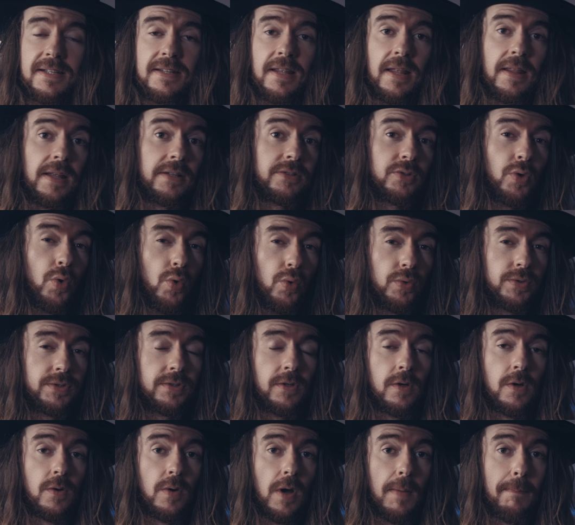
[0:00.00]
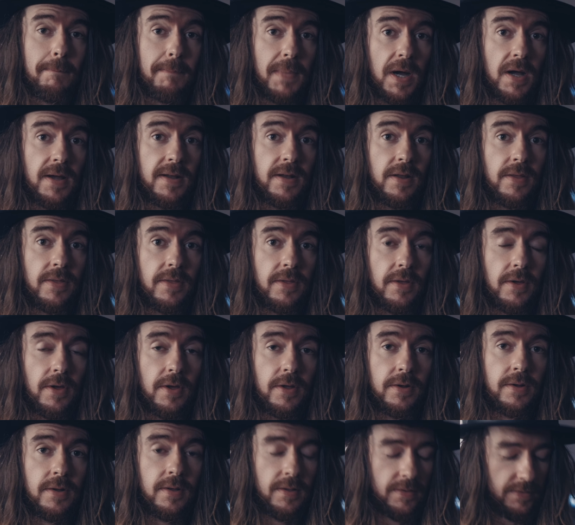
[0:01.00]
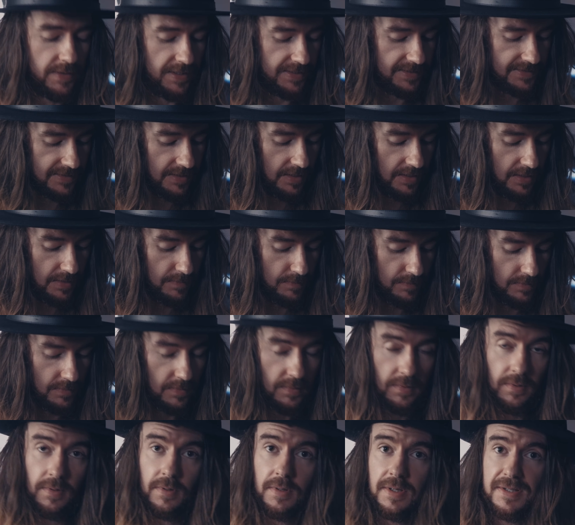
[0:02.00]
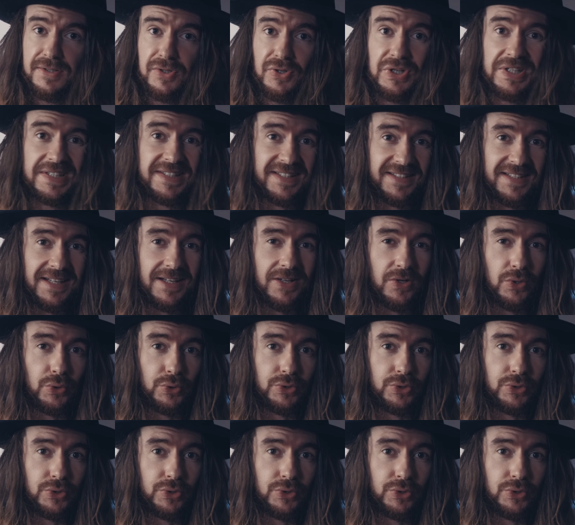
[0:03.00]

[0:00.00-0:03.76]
that that's also a minor third. This time it's on a single